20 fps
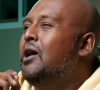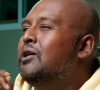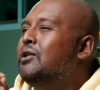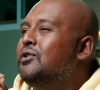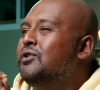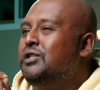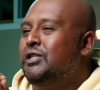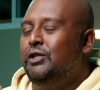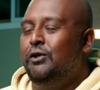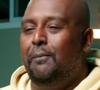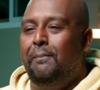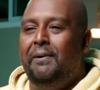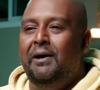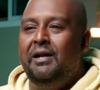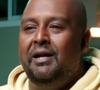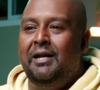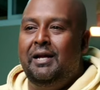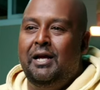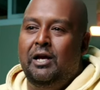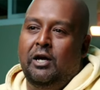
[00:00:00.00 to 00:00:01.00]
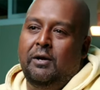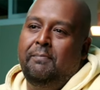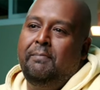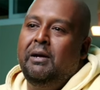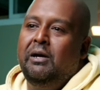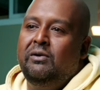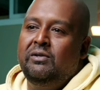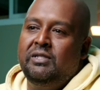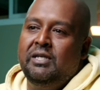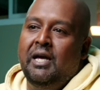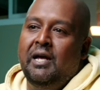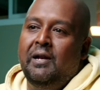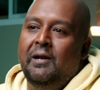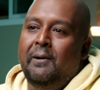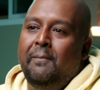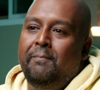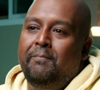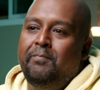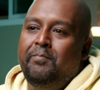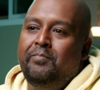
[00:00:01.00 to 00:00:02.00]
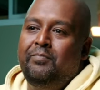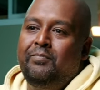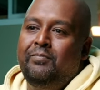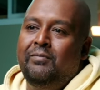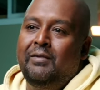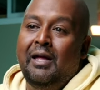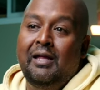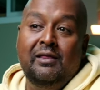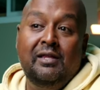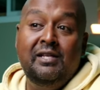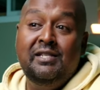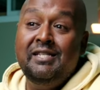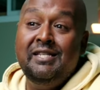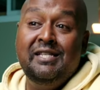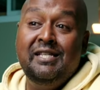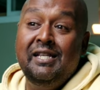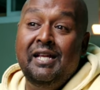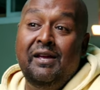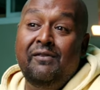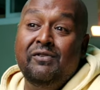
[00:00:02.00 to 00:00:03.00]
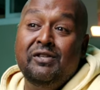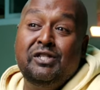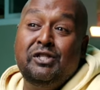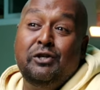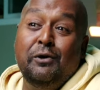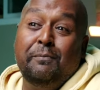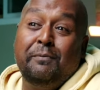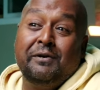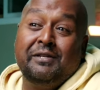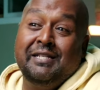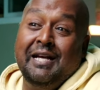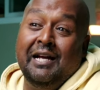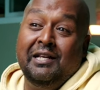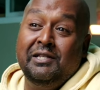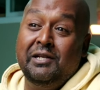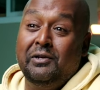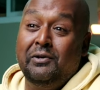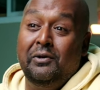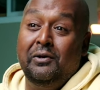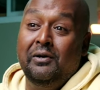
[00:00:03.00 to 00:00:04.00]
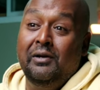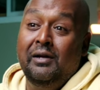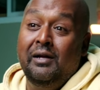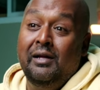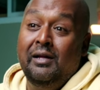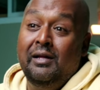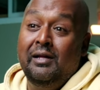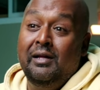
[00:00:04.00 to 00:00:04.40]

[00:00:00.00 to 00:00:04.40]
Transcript: utter stupidity on Bell's end. And this isn't even super technical,